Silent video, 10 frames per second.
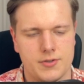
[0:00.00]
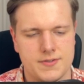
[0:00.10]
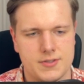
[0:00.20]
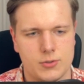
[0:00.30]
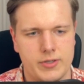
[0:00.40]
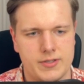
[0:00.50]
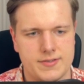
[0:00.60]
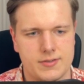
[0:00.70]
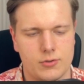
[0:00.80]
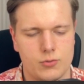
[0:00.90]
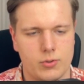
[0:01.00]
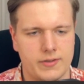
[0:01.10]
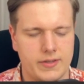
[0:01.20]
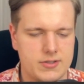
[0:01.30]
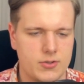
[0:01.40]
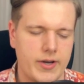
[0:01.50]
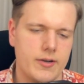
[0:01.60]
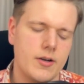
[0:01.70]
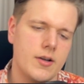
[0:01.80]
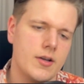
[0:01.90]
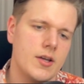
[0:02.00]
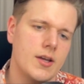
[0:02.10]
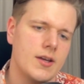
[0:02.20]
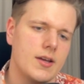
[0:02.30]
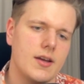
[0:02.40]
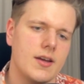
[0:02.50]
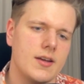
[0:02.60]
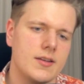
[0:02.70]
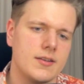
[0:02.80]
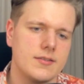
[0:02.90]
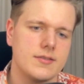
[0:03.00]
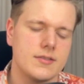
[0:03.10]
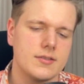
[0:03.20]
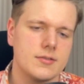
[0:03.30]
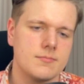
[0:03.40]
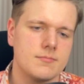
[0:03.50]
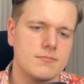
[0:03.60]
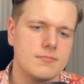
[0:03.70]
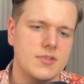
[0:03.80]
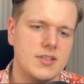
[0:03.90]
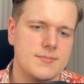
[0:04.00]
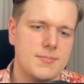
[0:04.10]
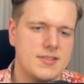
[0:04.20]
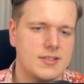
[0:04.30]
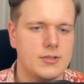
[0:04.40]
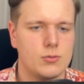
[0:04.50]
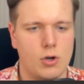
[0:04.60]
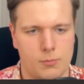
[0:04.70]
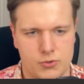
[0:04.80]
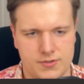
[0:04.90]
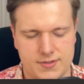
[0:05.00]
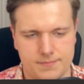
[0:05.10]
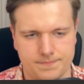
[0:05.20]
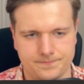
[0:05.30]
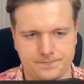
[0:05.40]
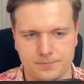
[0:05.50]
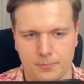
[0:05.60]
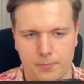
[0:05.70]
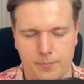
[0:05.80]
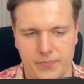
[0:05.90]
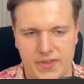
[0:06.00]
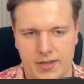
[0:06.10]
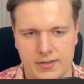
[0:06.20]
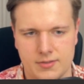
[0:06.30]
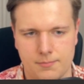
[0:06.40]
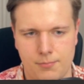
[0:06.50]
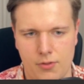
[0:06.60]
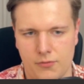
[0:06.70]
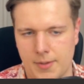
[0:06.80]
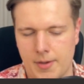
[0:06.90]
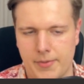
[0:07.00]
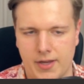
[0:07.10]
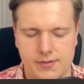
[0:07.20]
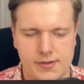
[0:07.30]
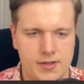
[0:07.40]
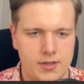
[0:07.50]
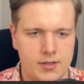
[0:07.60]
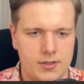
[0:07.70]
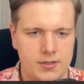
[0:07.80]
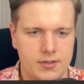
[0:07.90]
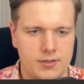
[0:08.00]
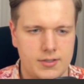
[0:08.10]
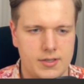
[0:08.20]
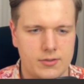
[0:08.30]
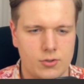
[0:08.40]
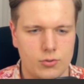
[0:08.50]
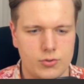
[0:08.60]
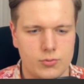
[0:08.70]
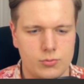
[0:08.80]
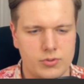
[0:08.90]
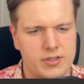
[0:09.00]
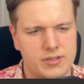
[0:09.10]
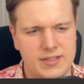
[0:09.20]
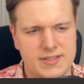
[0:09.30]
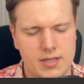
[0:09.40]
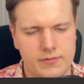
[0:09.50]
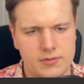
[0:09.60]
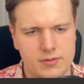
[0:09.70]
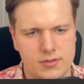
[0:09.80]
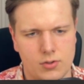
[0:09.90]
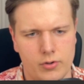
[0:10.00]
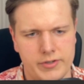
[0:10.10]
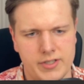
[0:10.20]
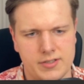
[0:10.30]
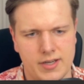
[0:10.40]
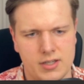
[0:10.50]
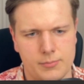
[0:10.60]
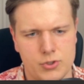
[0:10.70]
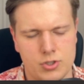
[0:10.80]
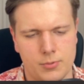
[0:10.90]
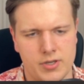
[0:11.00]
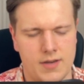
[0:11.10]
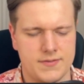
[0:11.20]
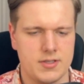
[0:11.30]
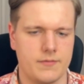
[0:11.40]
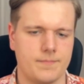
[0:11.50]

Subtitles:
the queen is controlling that square. And he has basically two options, and both of them are bad. He can go to e7, or he can take the bishop on f7.